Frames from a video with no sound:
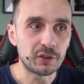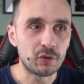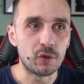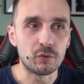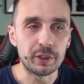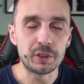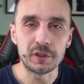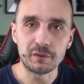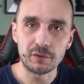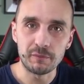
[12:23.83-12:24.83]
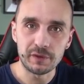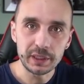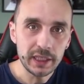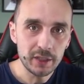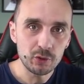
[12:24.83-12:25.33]
score, which is from
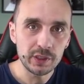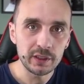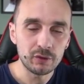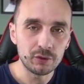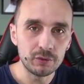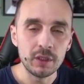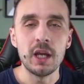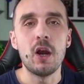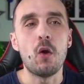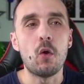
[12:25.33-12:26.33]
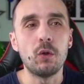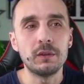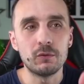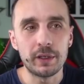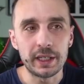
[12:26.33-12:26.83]
302 all
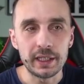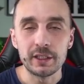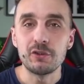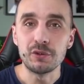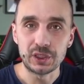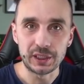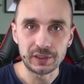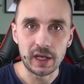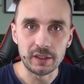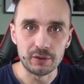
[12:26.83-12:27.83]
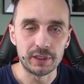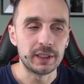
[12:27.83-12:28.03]
the way to 600,